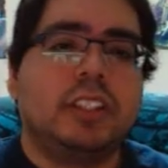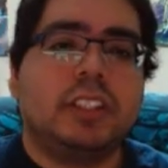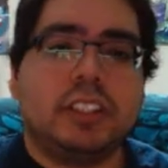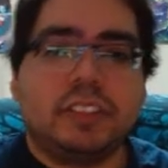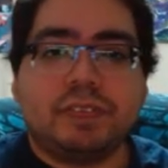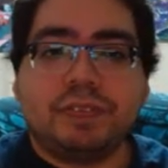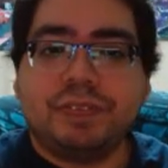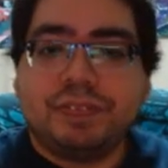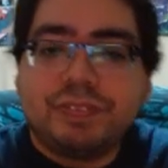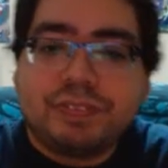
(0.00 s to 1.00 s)

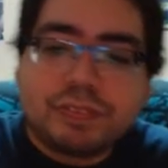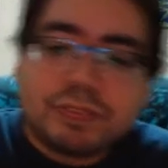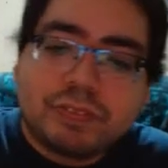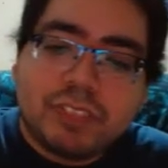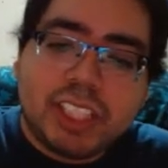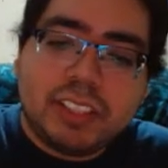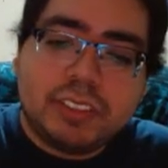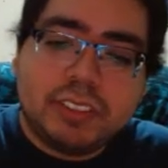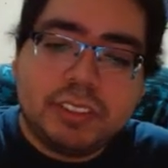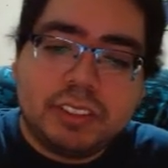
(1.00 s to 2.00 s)
Yeah,
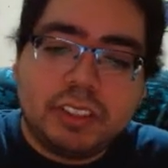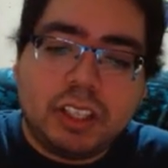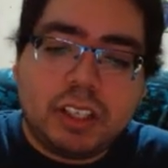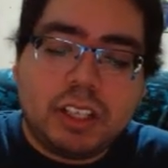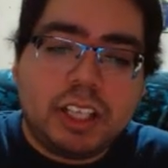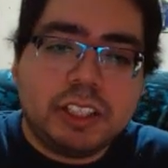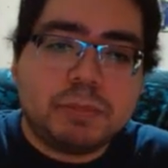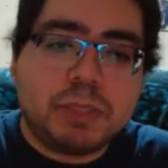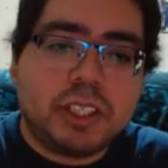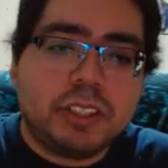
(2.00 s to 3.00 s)
not a lot in
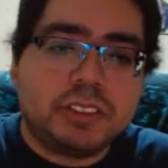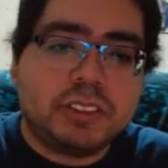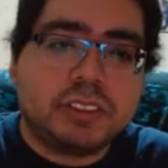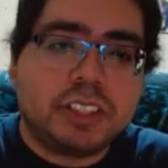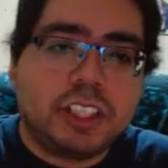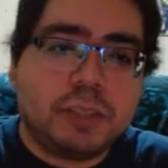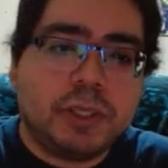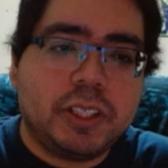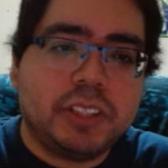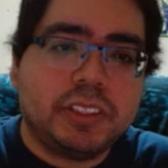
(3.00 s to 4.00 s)
March.
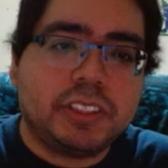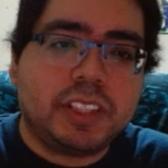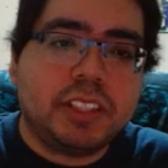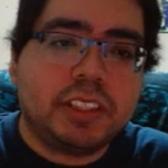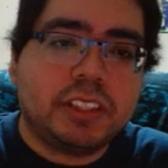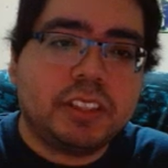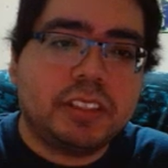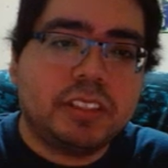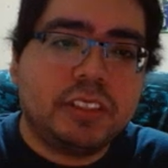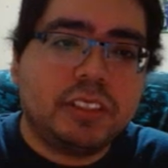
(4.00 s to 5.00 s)
Katamari, Sonic,
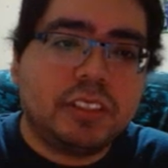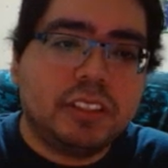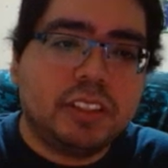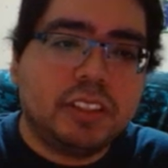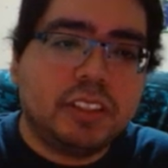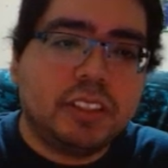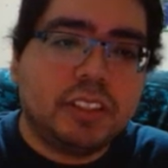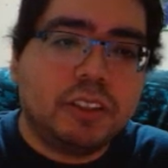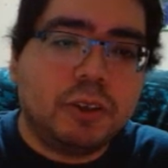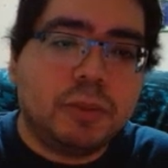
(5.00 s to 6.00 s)

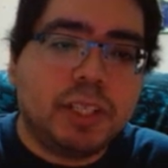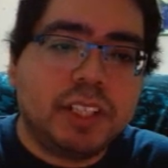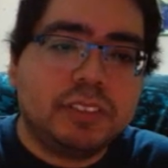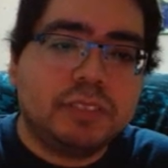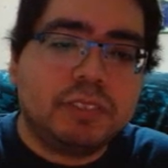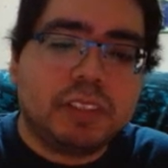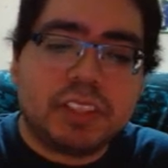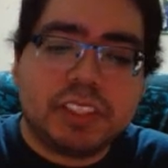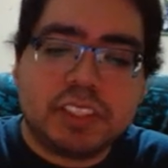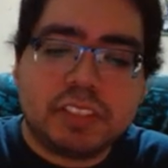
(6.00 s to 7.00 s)
Oban, Final
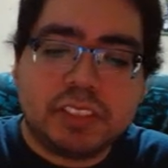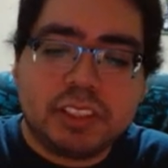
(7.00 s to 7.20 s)
Fantasy VII.